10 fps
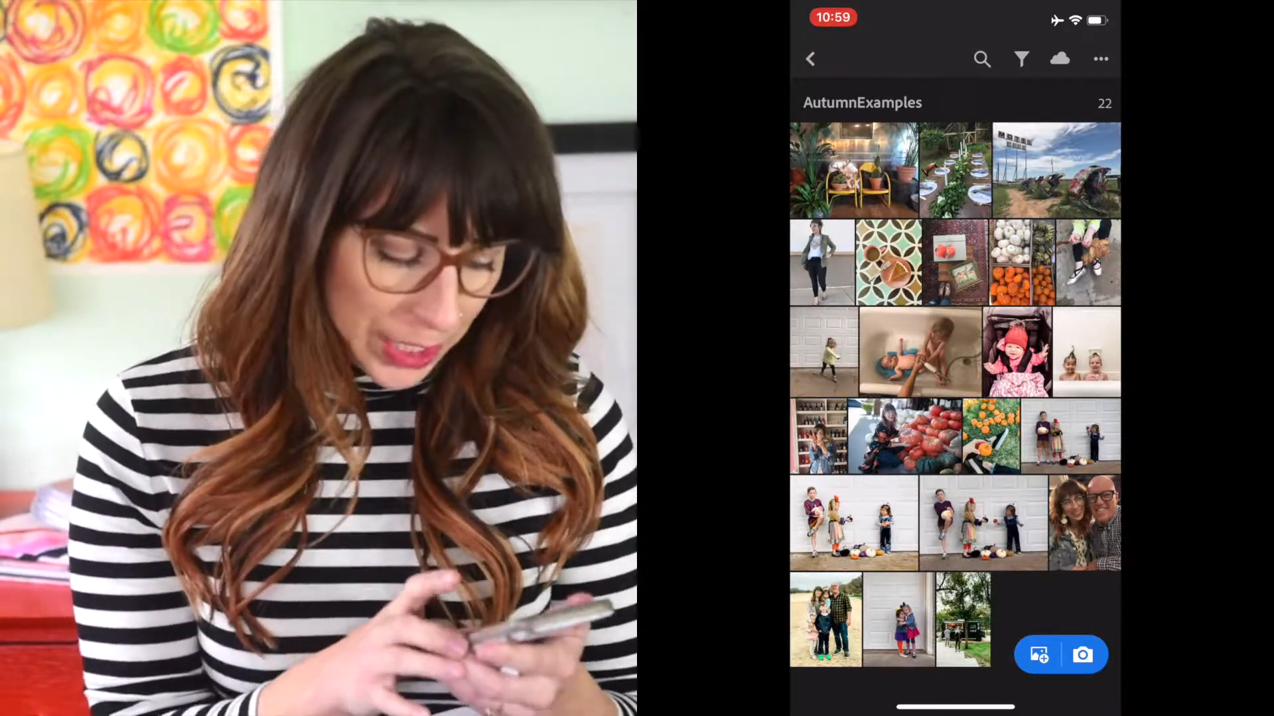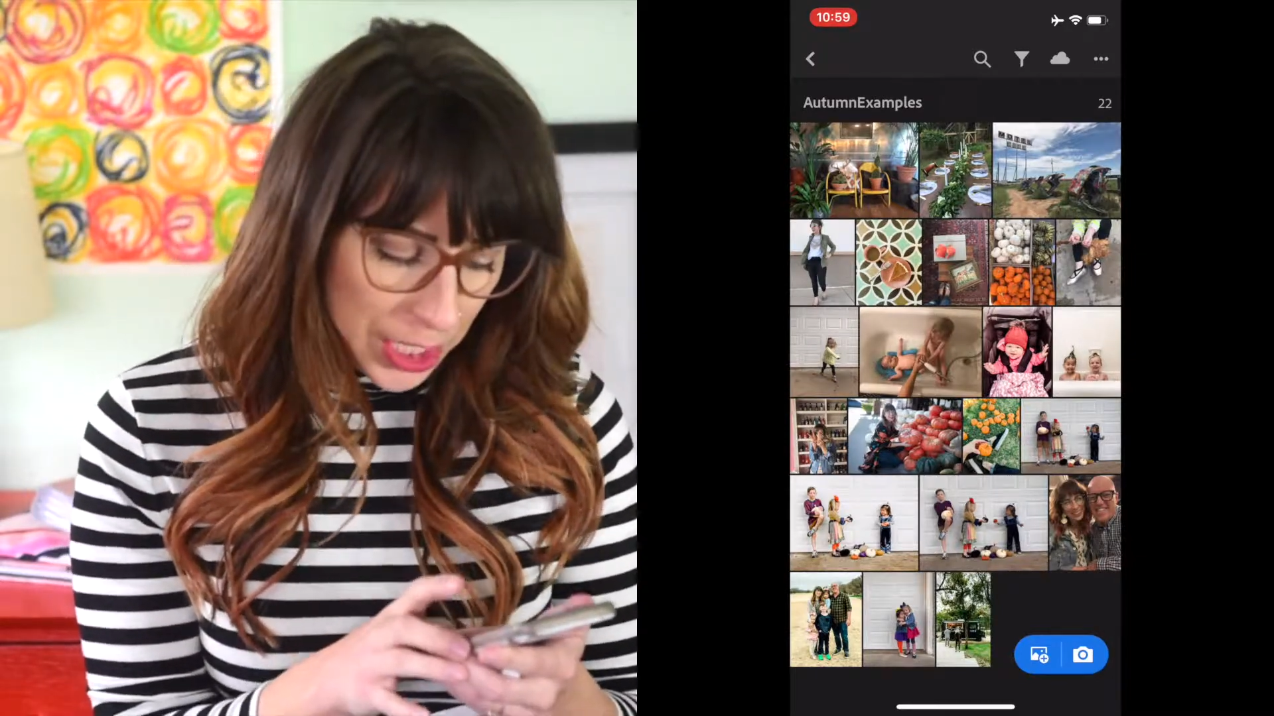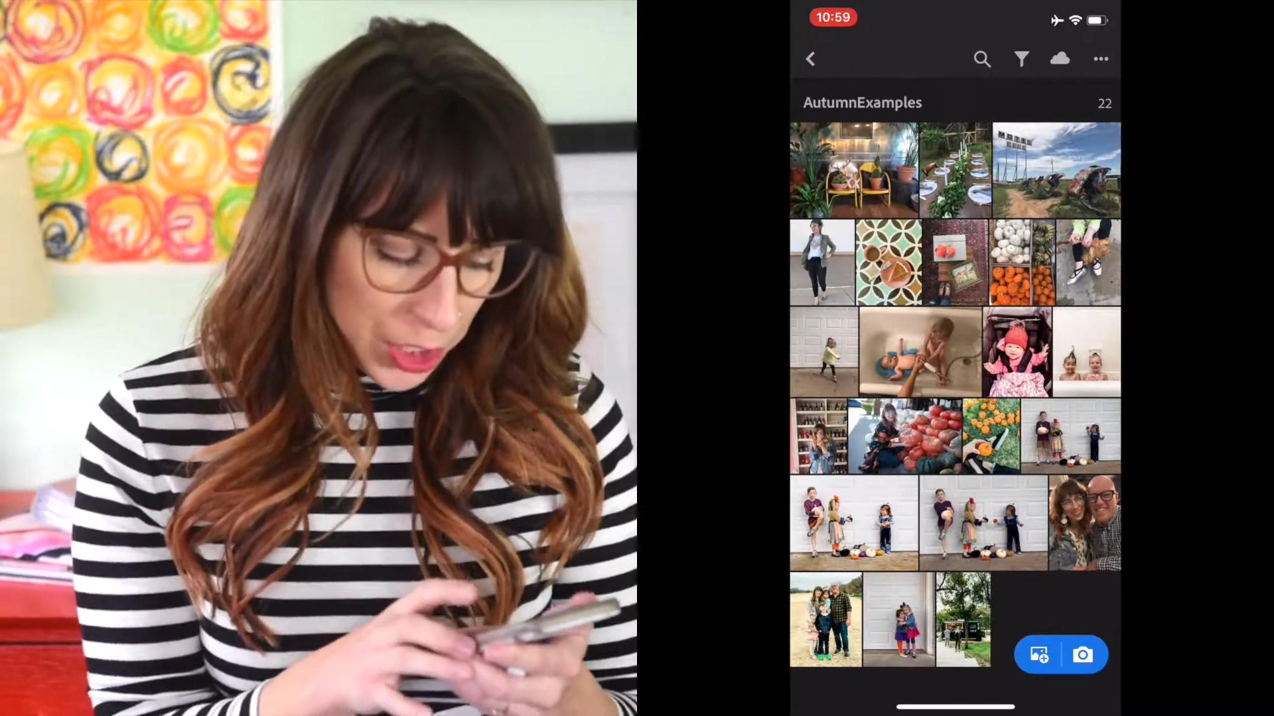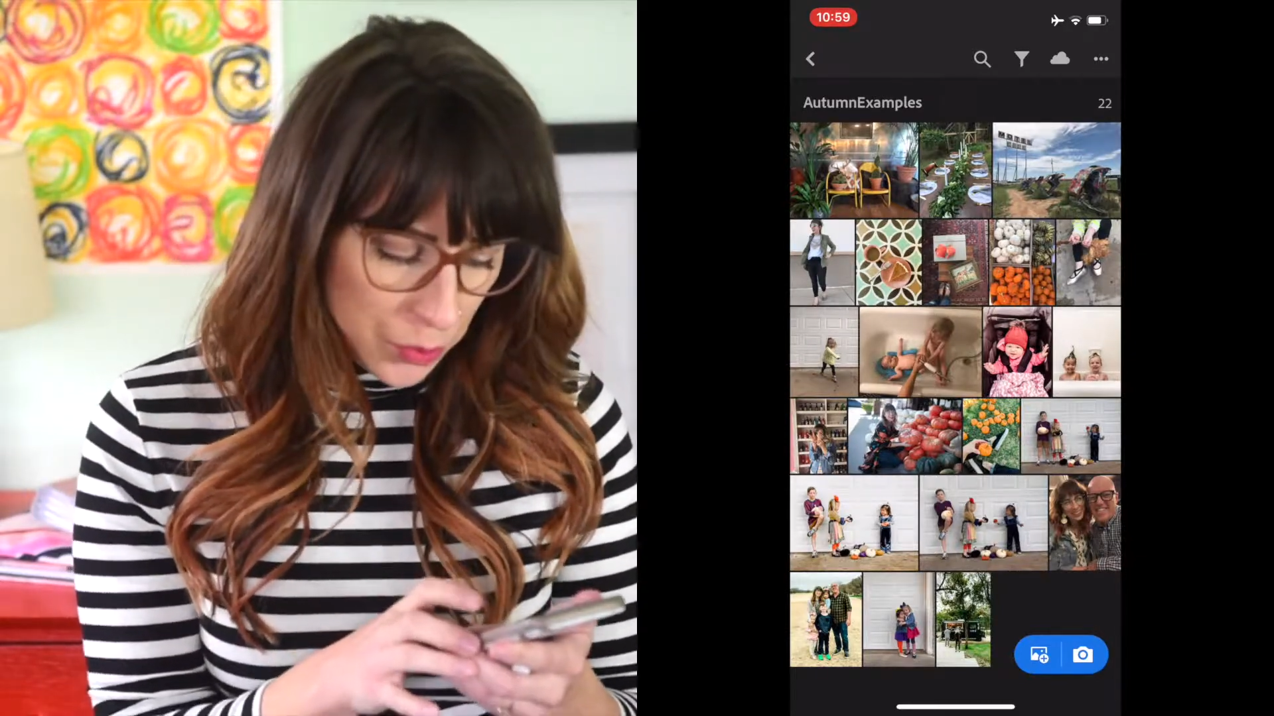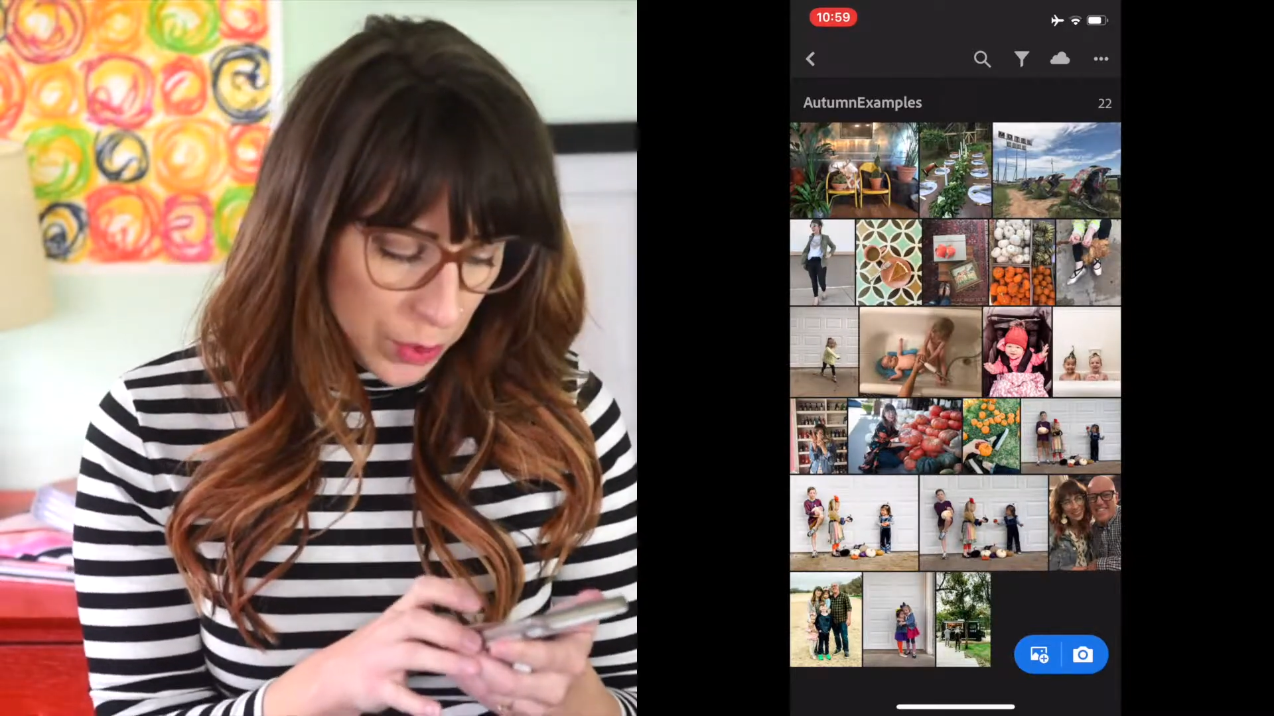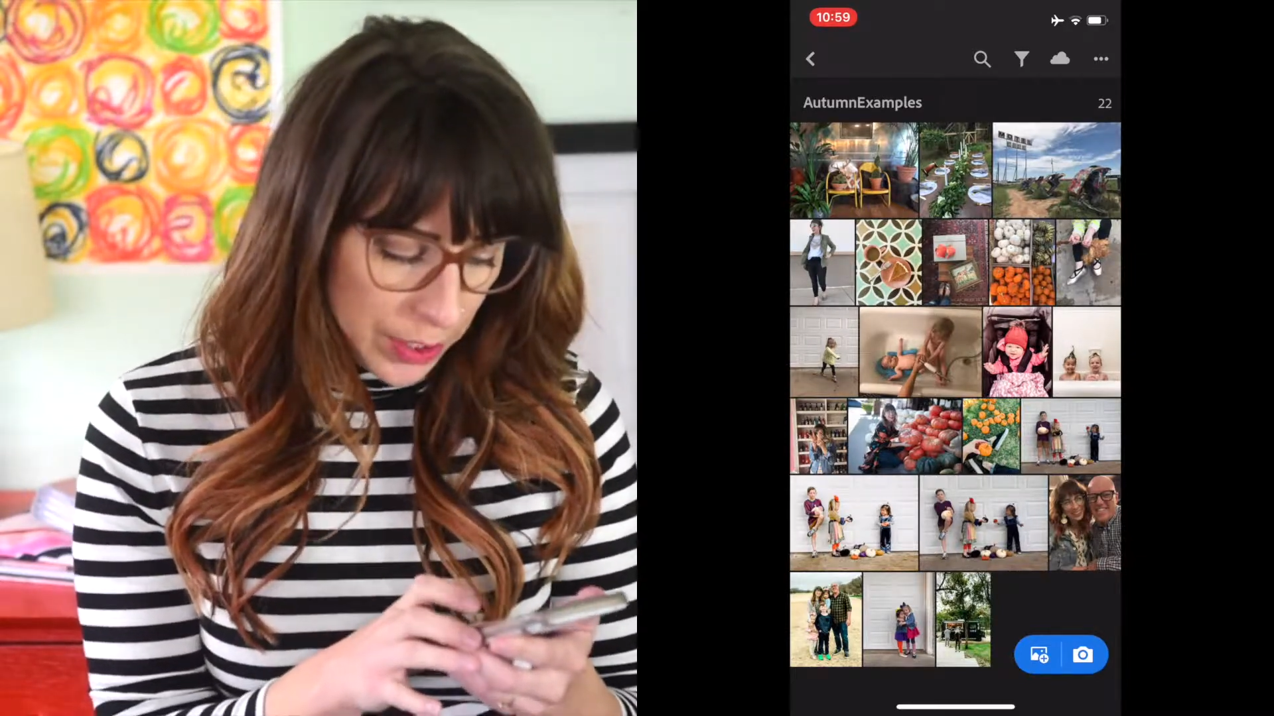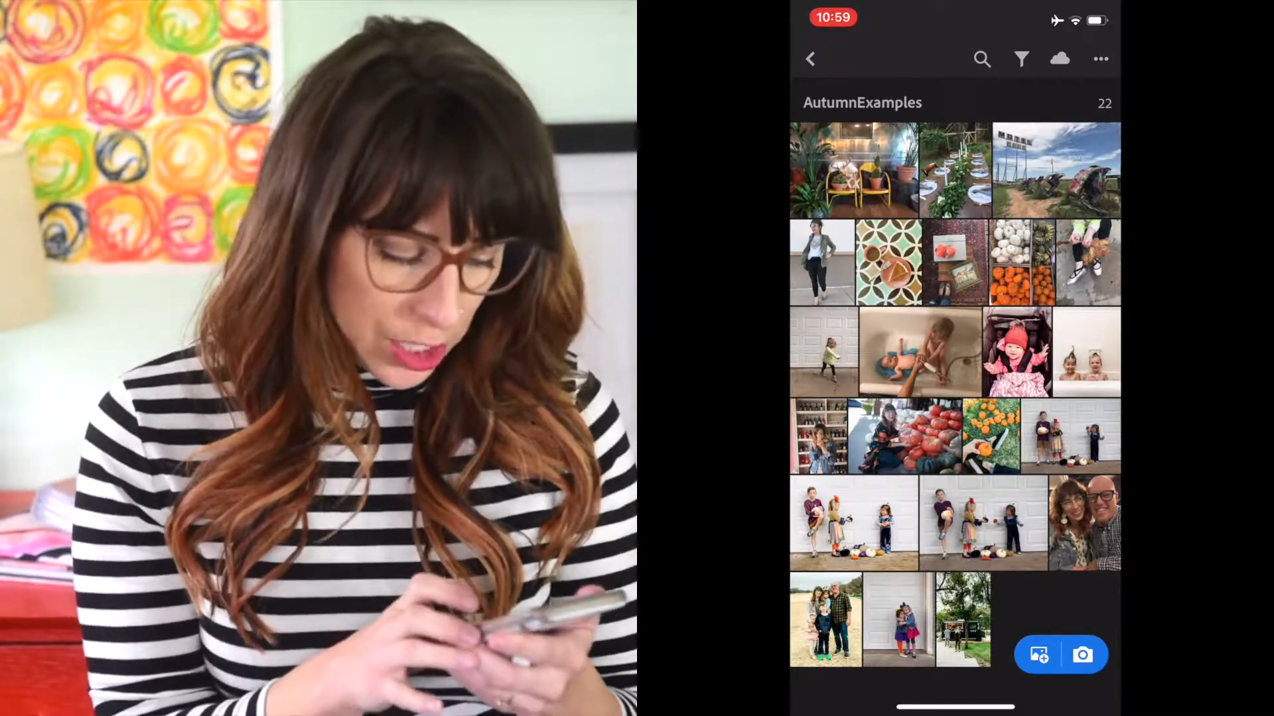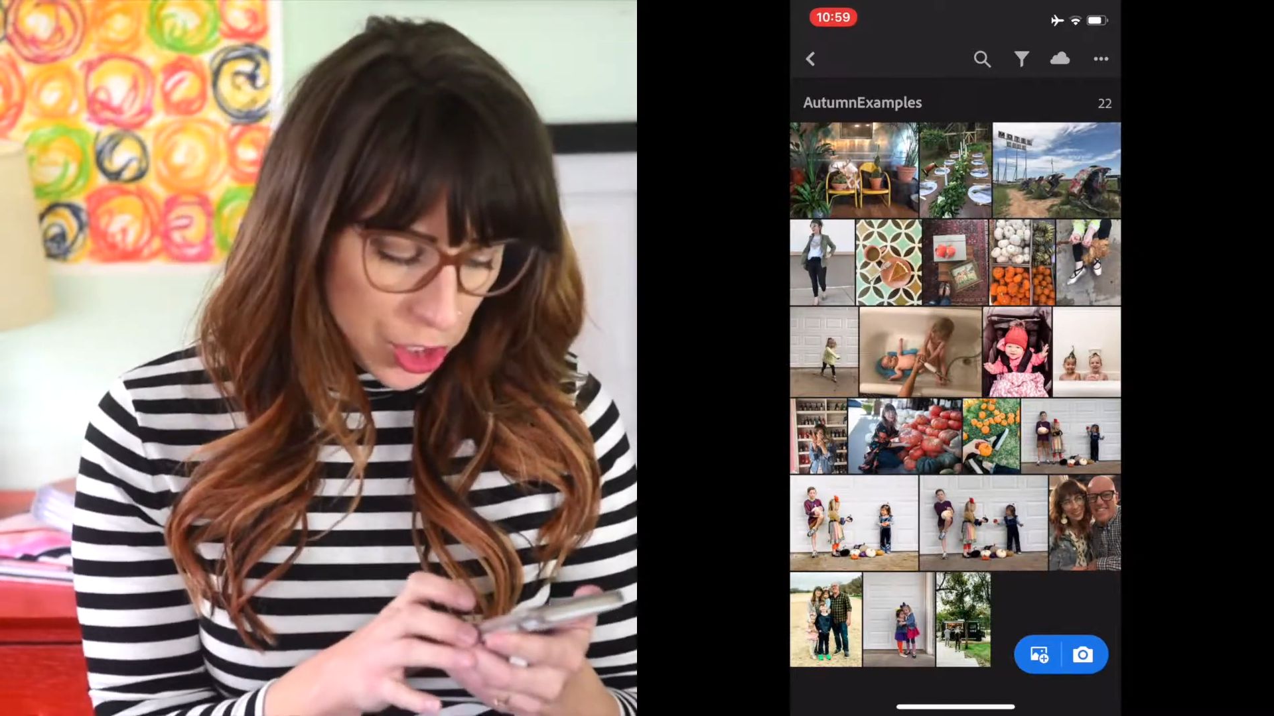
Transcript: Here's one that